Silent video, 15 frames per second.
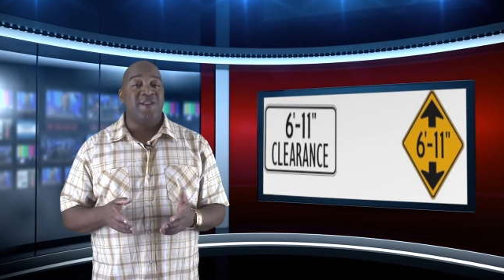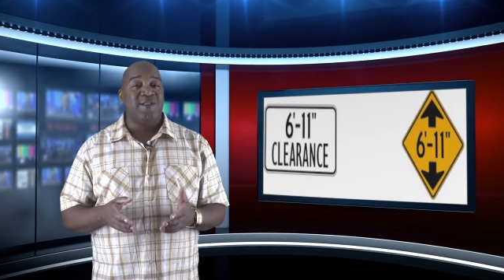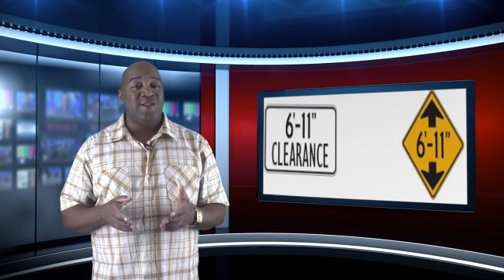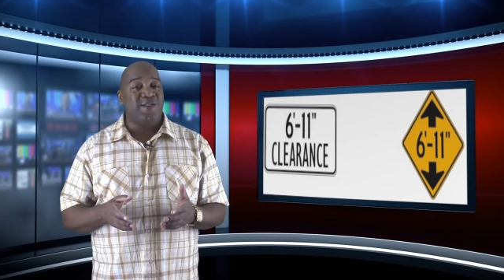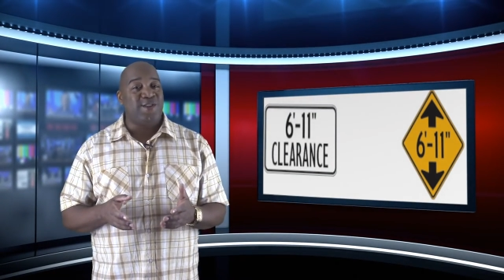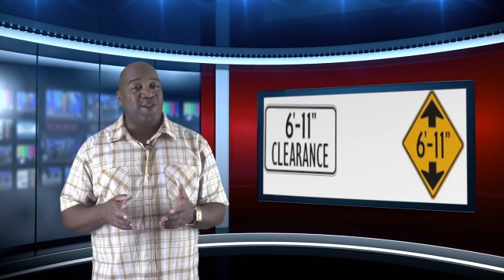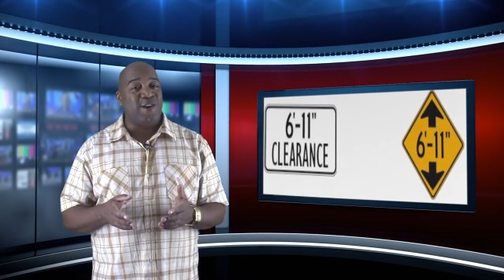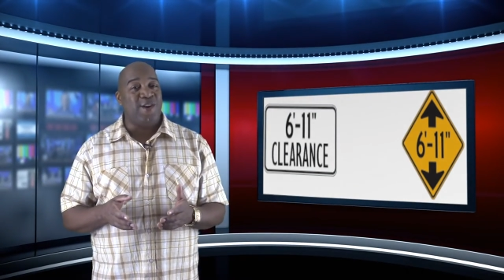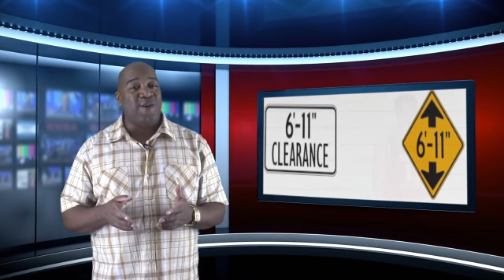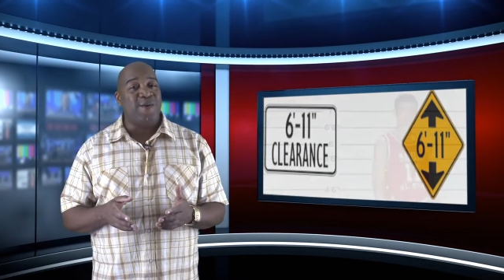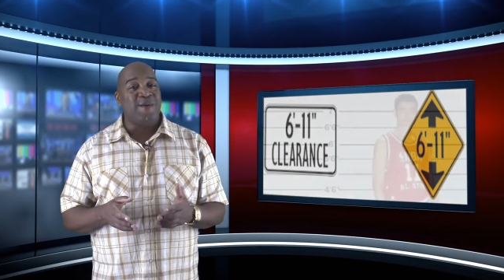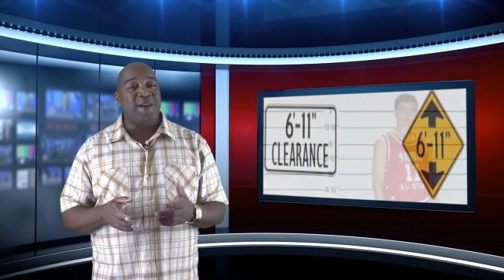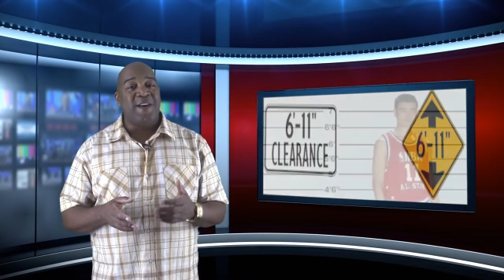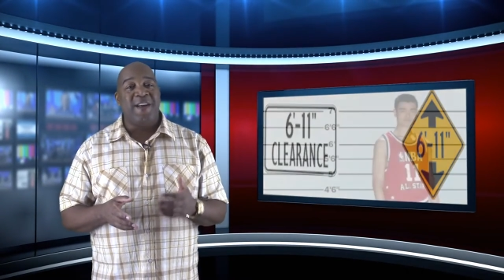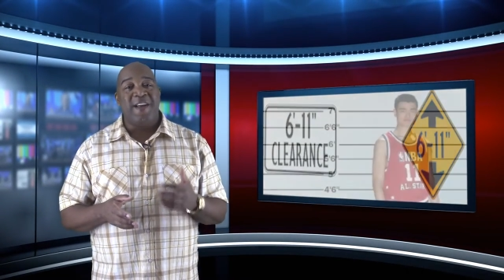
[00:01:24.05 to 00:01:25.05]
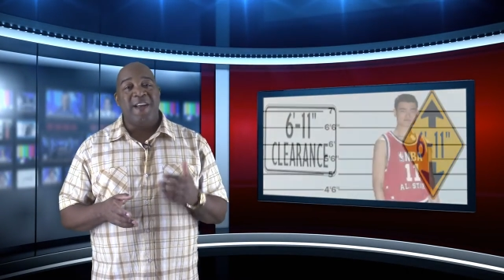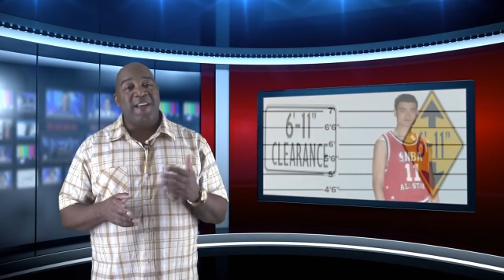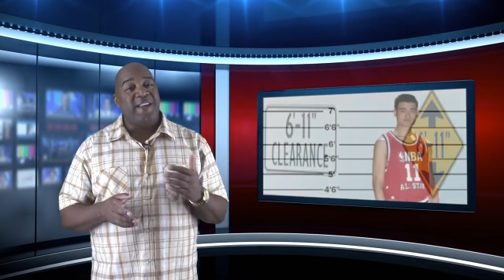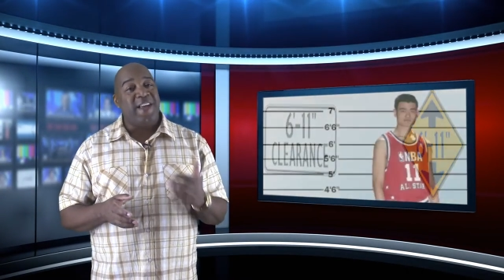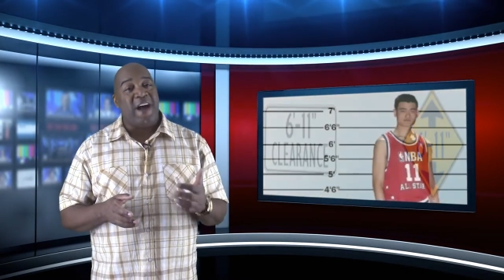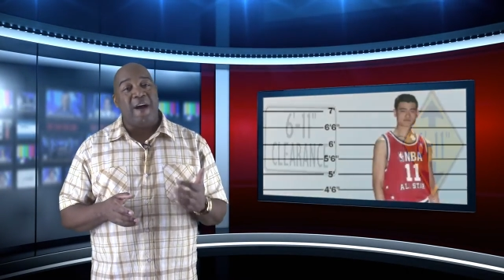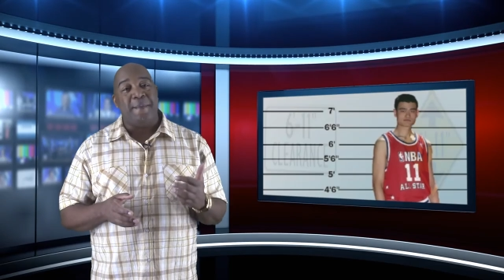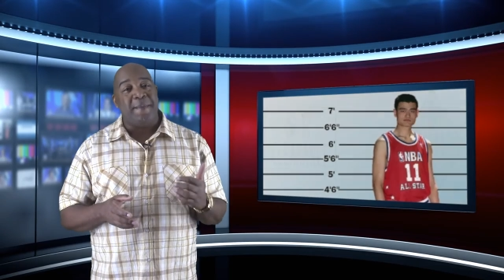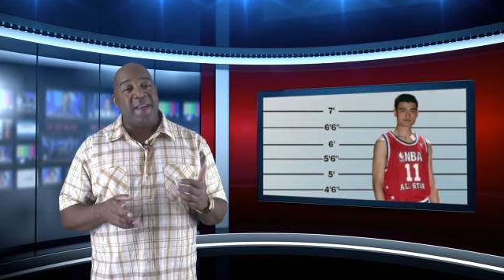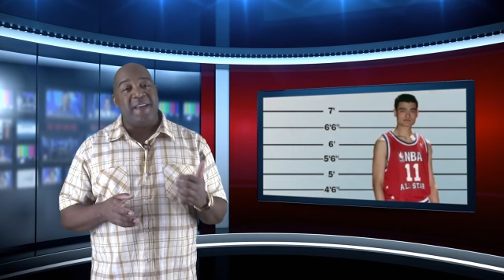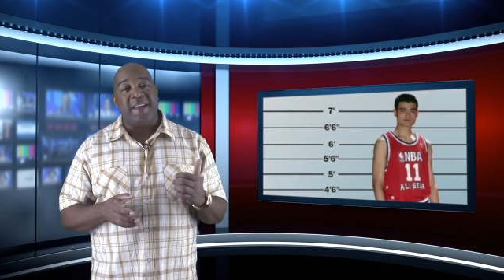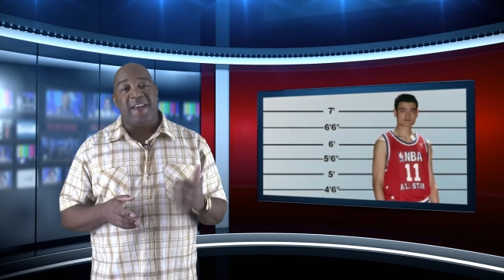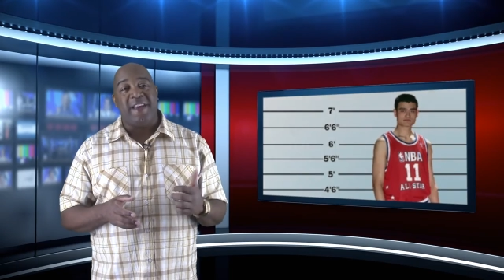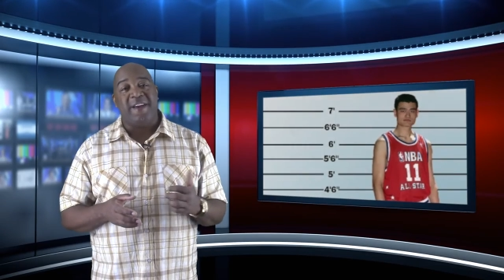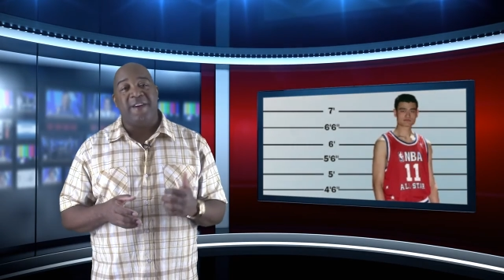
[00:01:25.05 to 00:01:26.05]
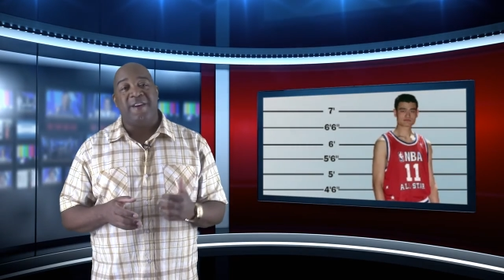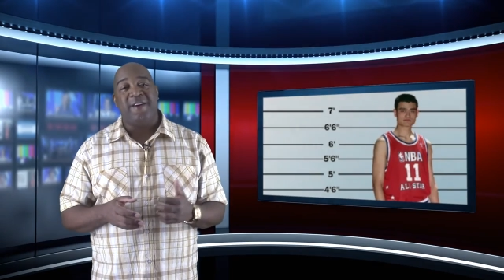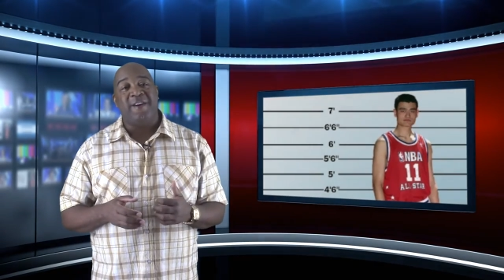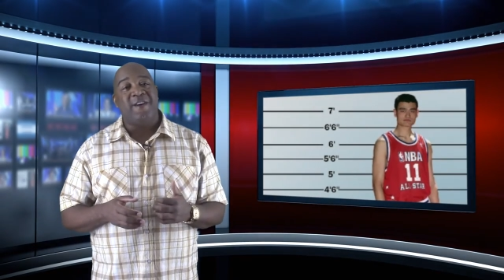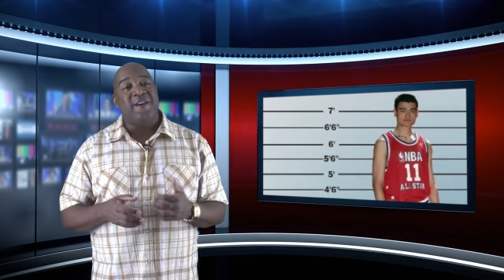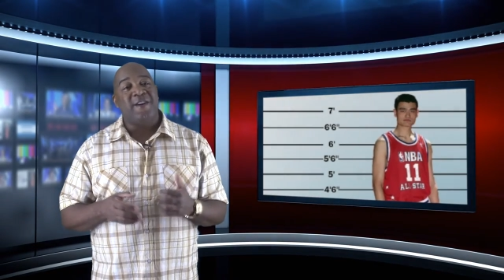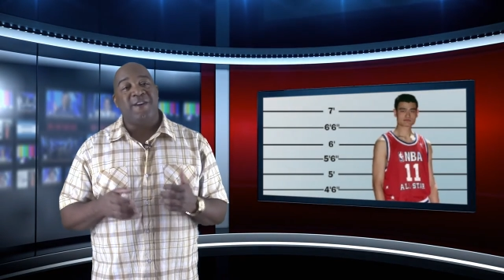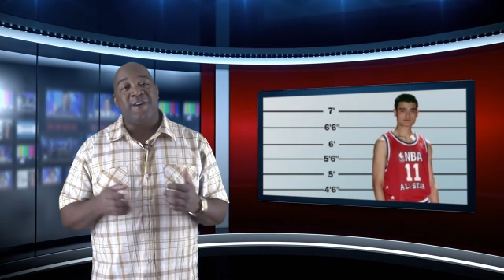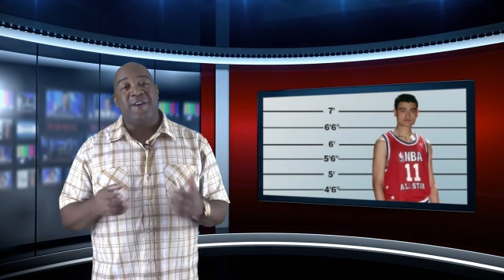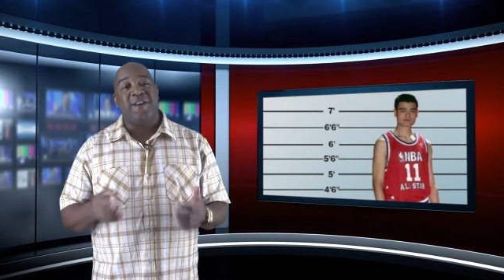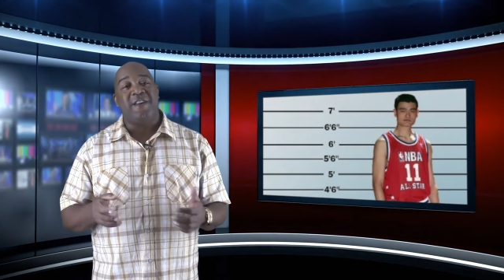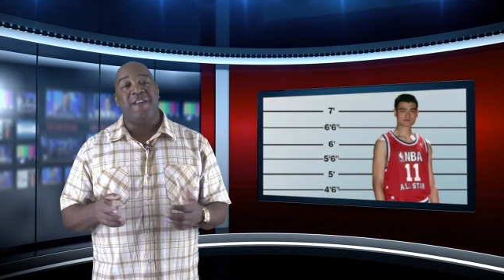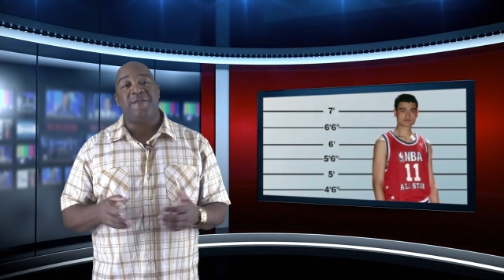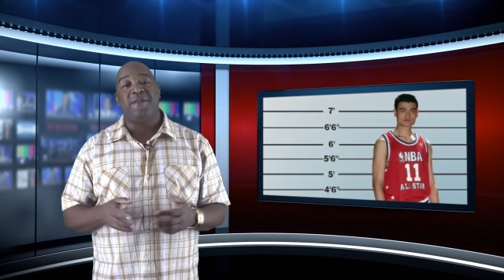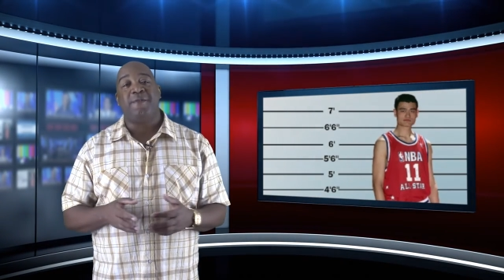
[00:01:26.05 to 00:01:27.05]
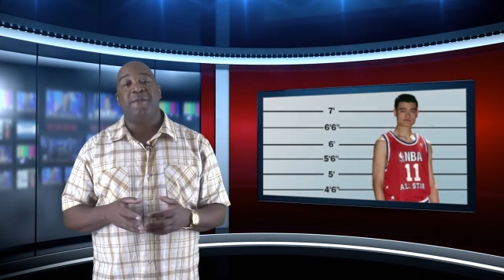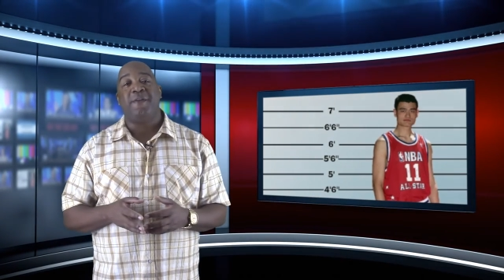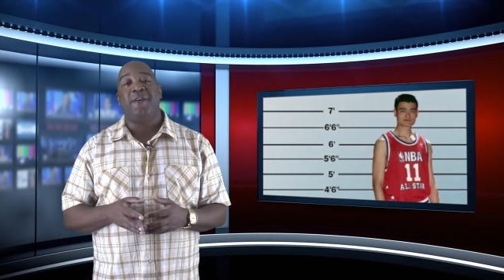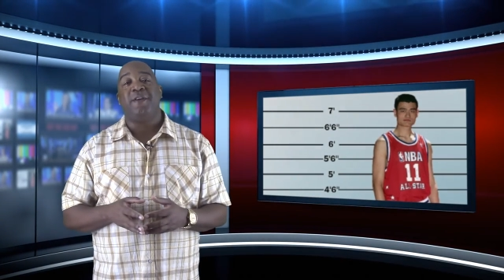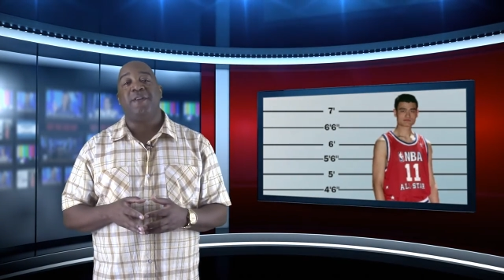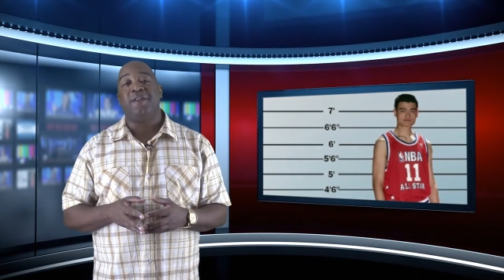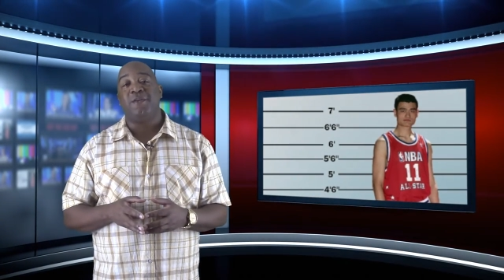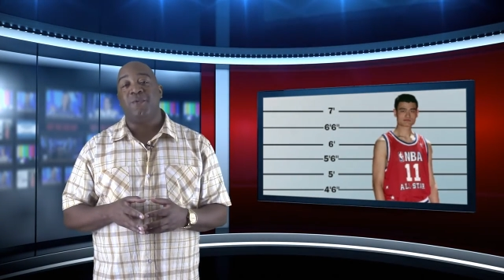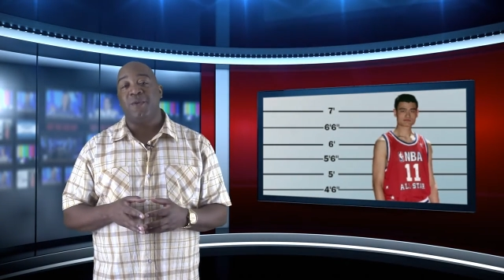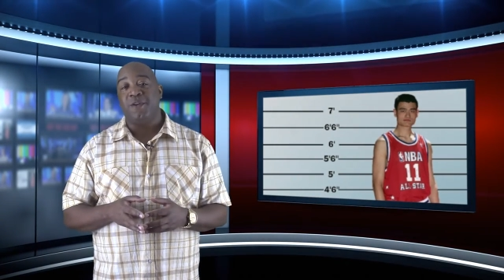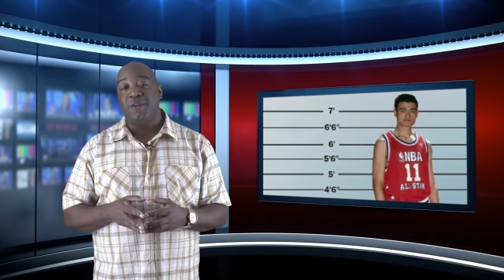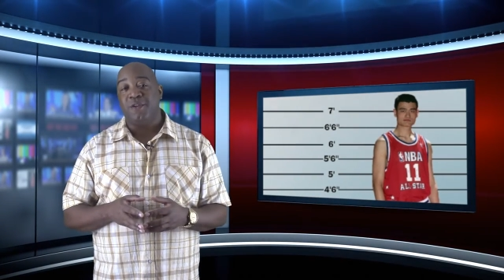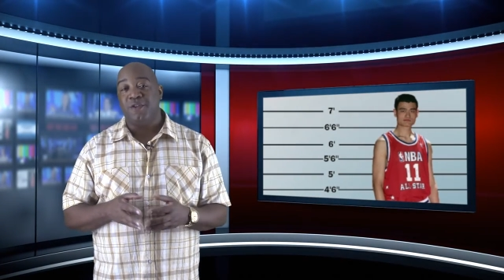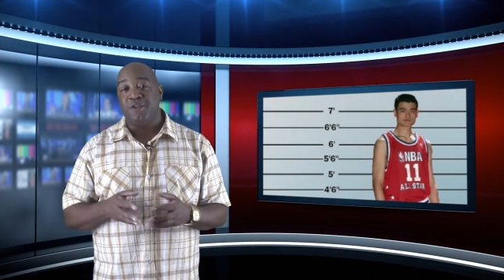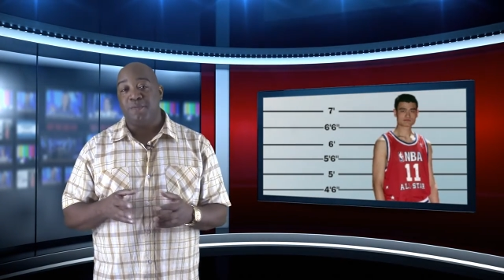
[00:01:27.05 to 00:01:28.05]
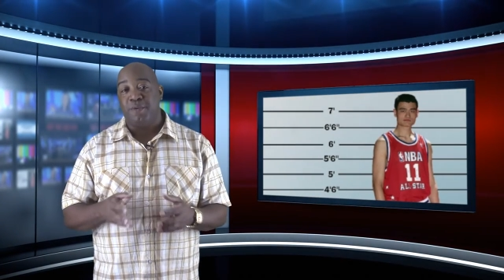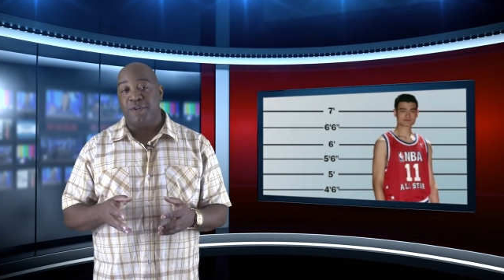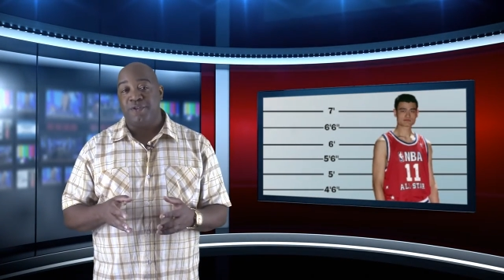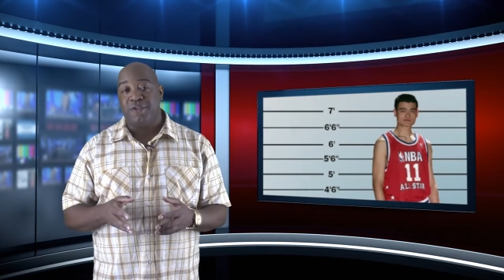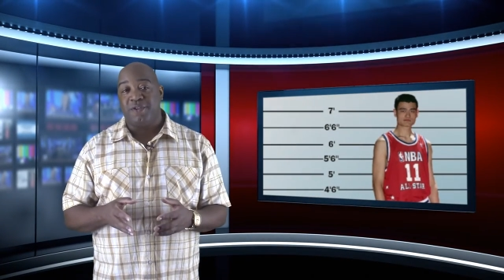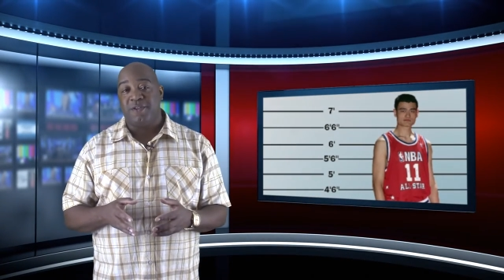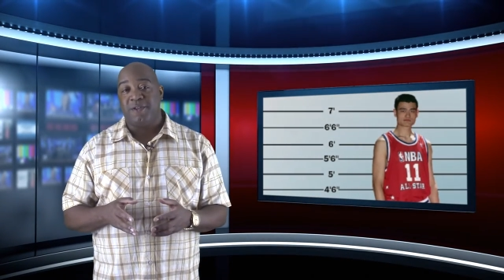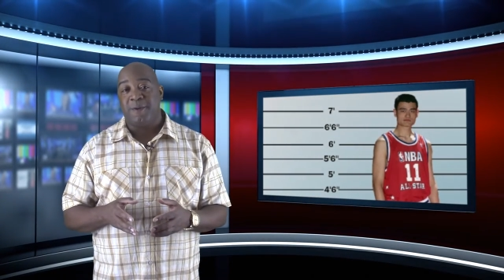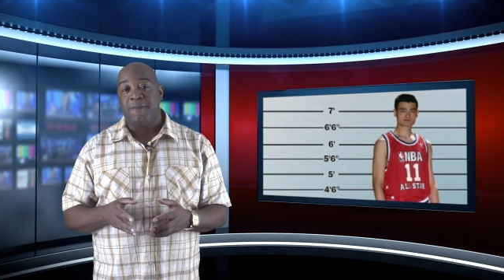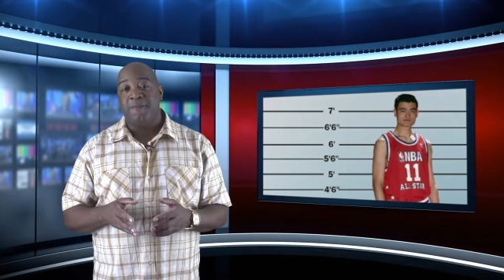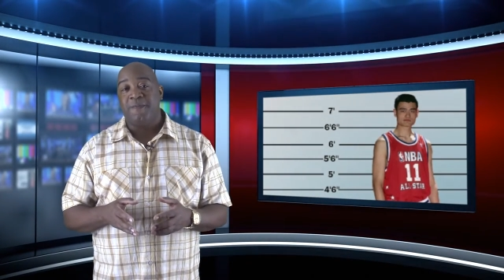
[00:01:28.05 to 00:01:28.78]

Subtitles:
So, Yao Ming here couldn't even fit under one of those bridges,